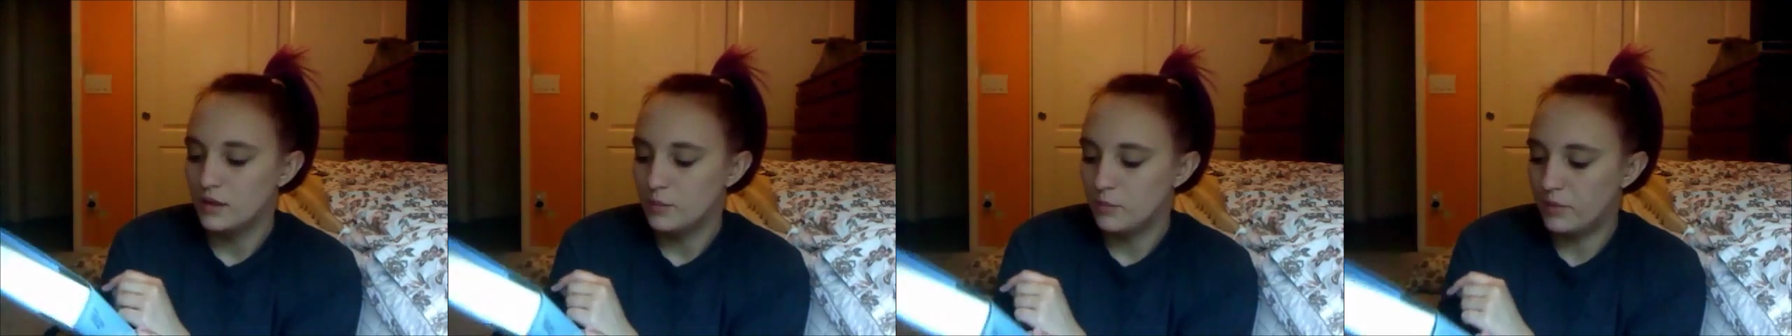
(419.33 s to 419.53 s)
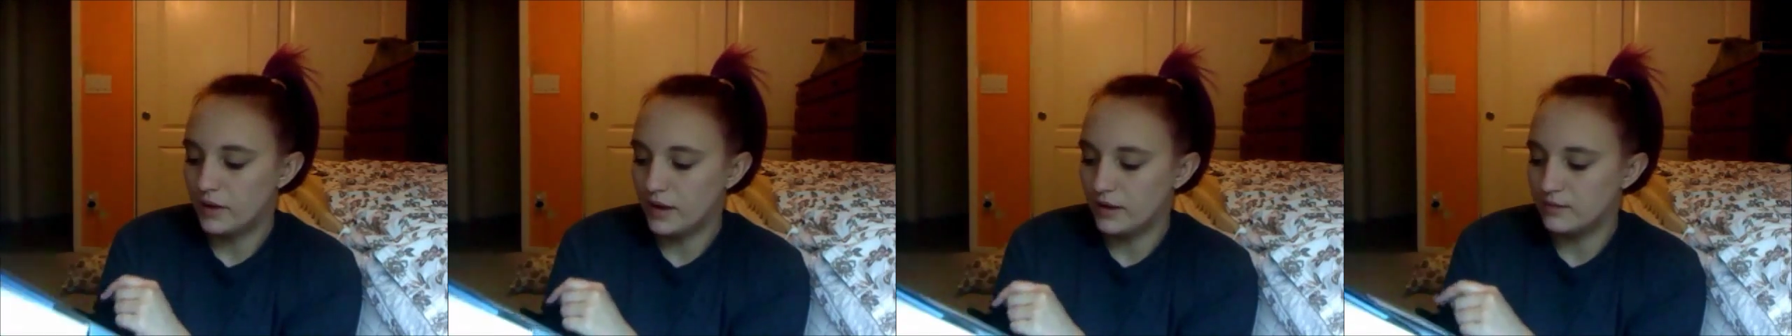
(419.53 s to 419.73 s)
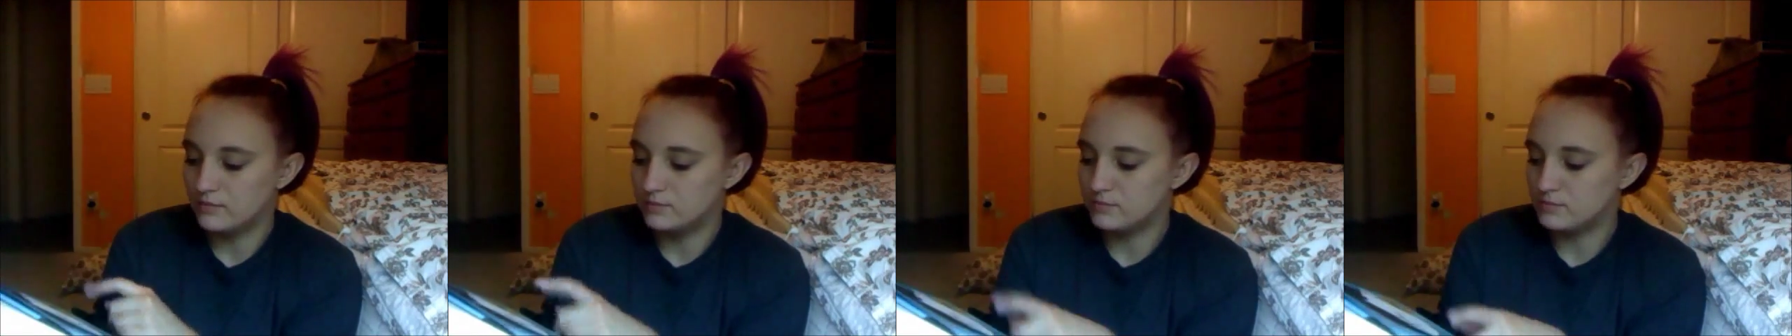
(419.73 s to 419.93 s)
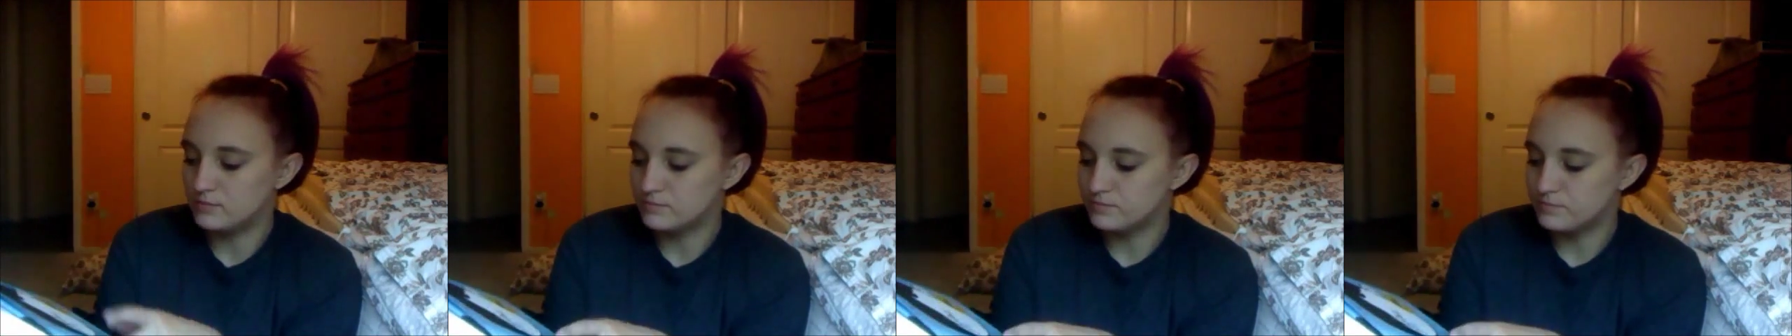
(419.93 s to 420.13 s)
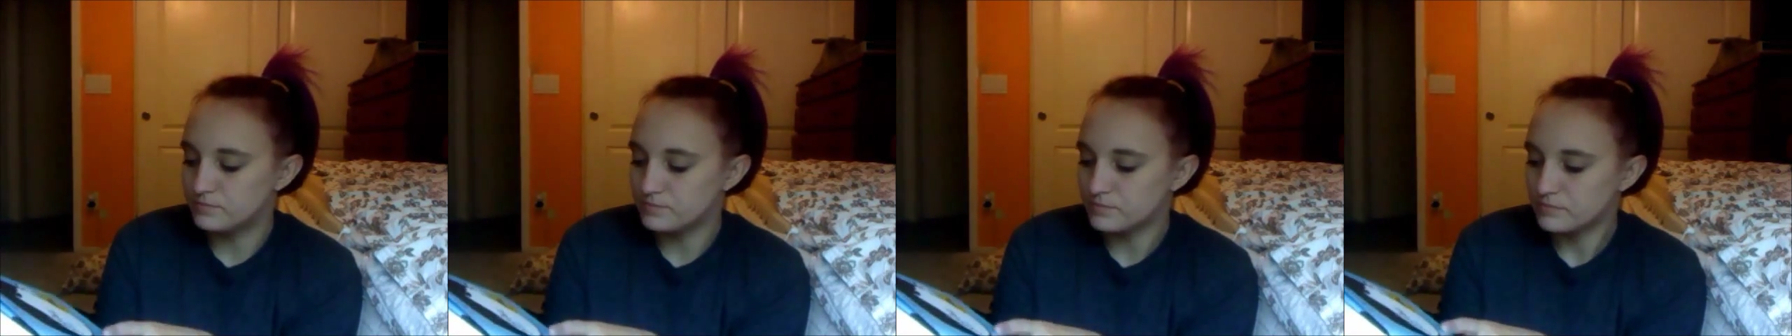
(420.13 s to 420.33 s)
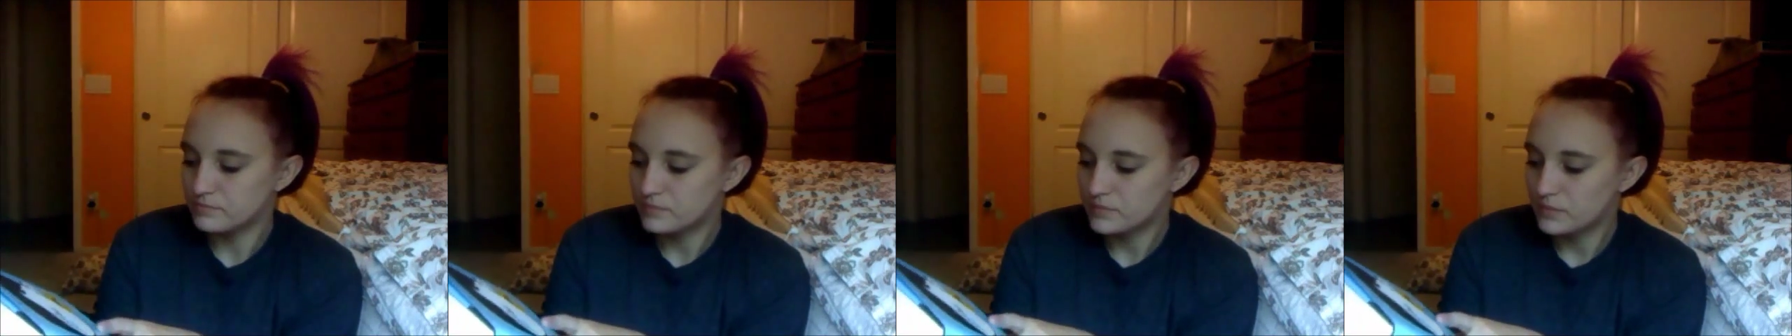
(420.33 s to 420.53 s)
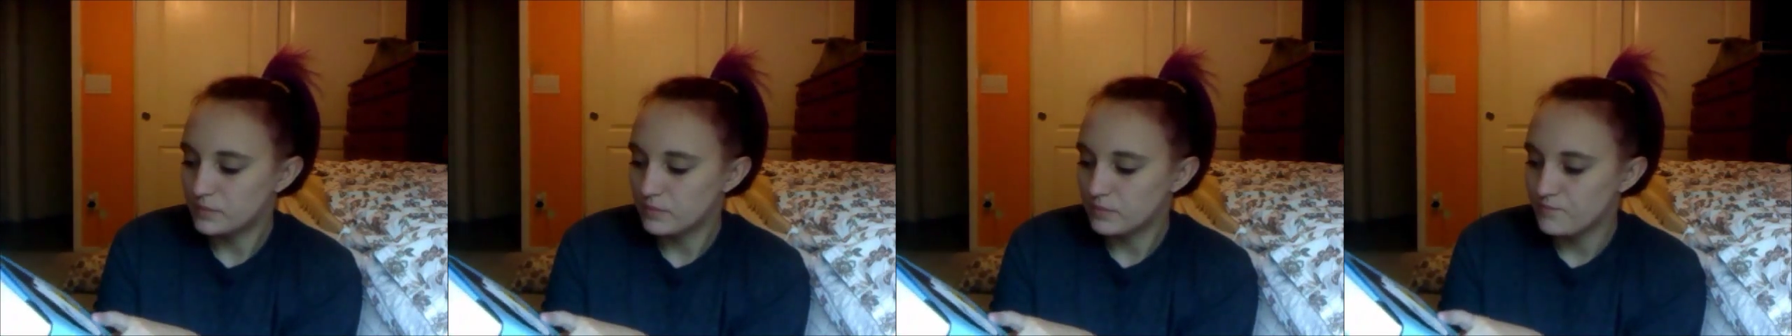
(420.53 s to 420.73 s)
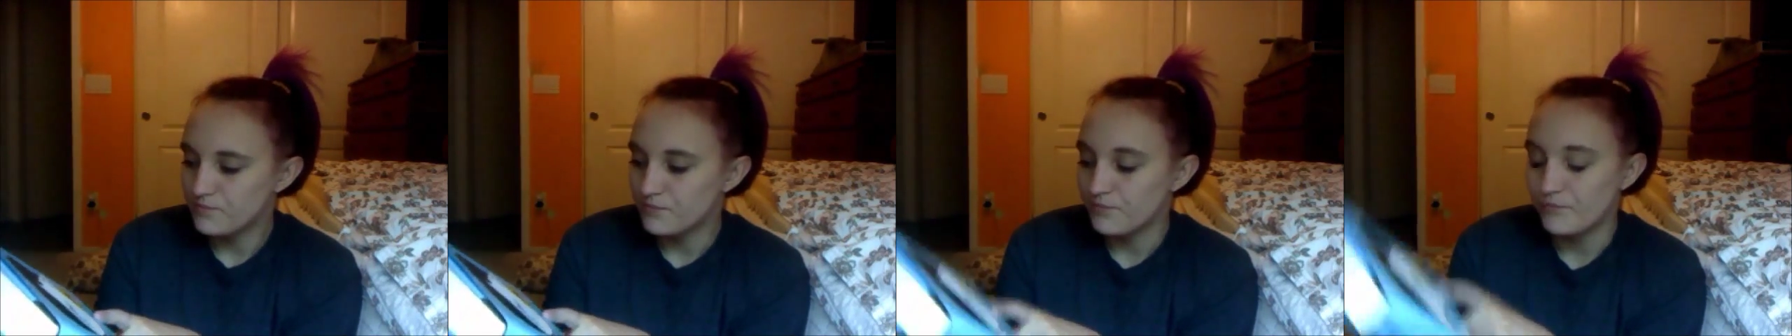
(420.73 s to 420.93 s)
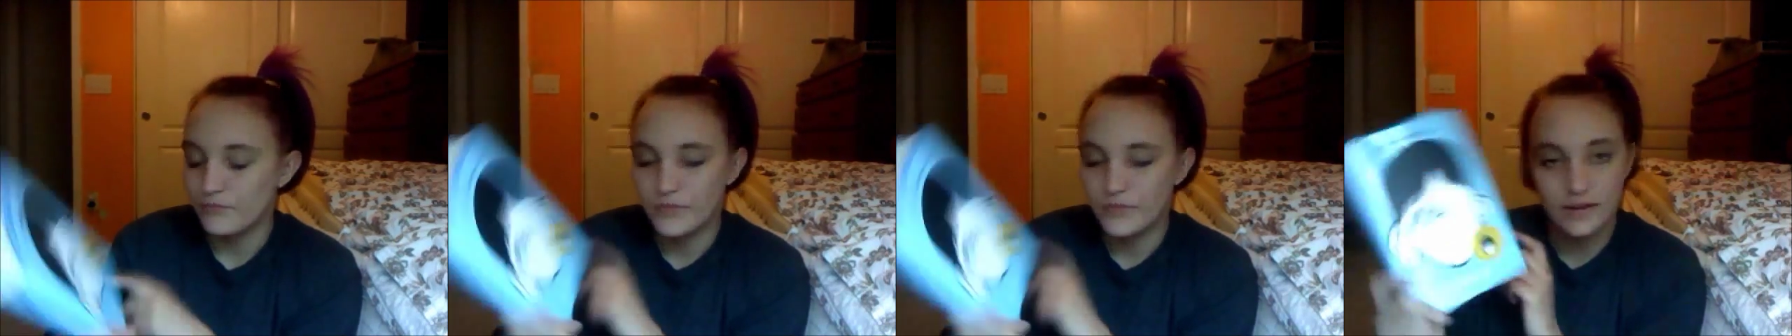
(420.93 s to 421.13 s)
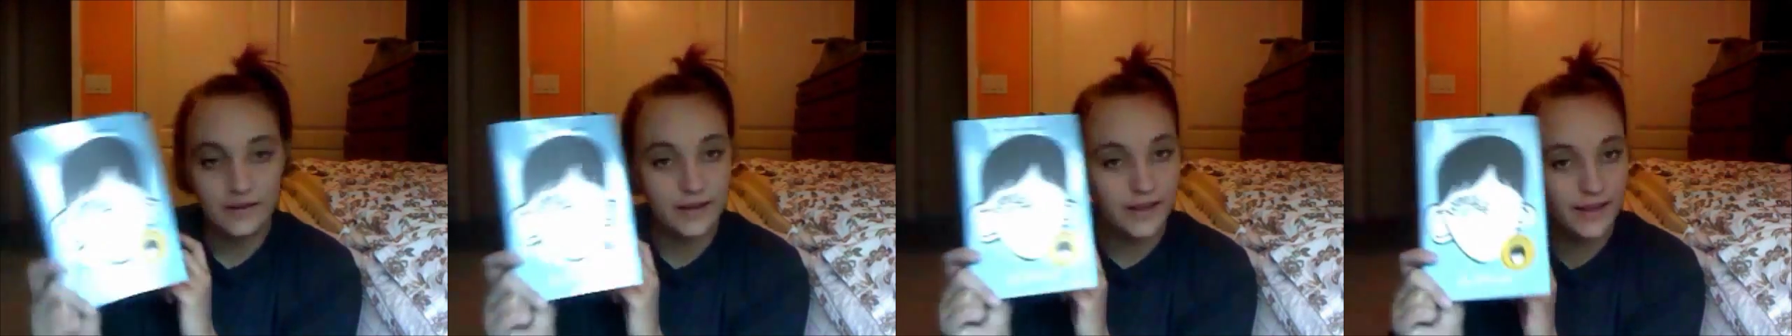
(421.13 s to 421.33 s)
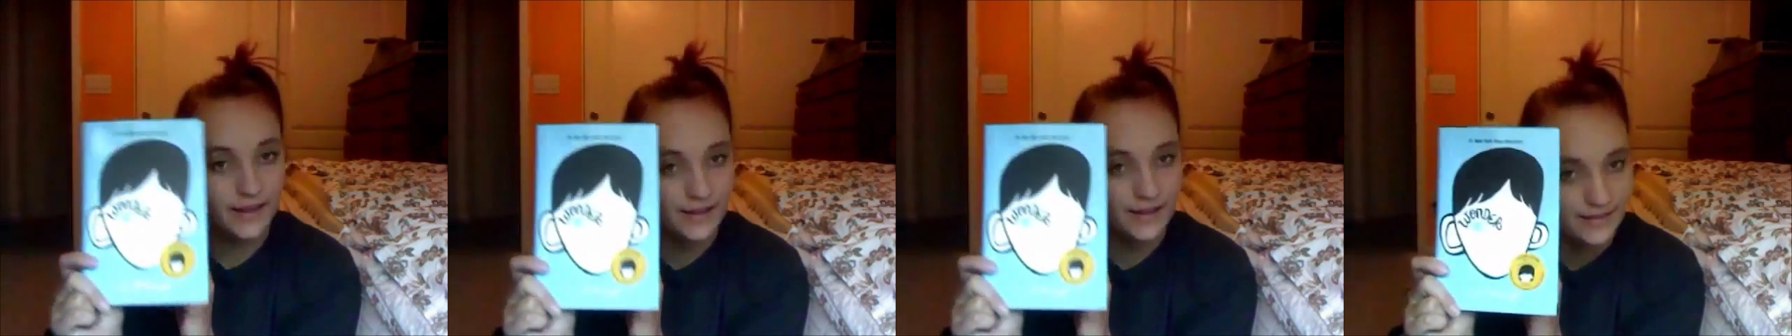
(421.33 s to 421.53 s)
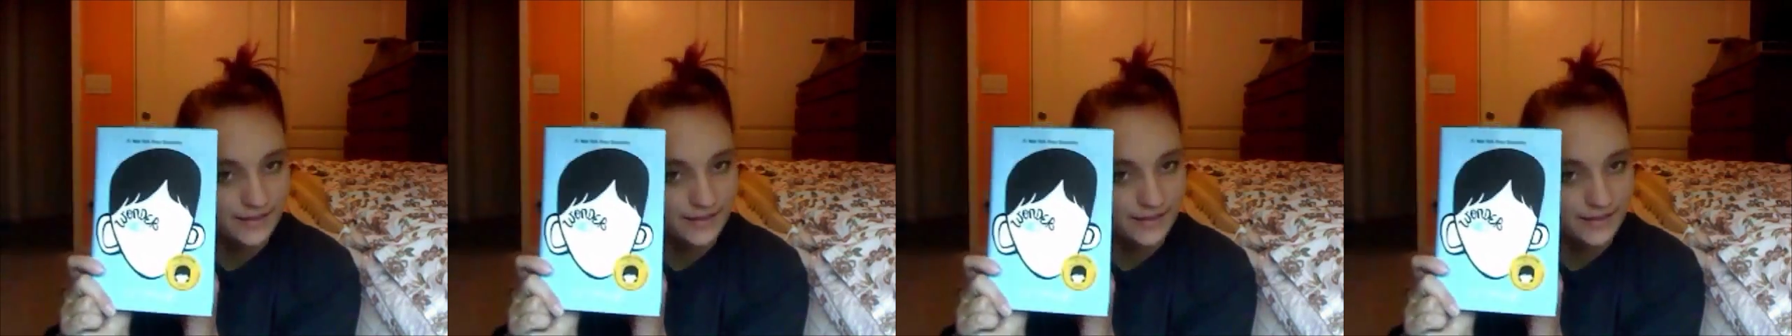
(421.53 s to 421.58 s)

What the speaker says: But again,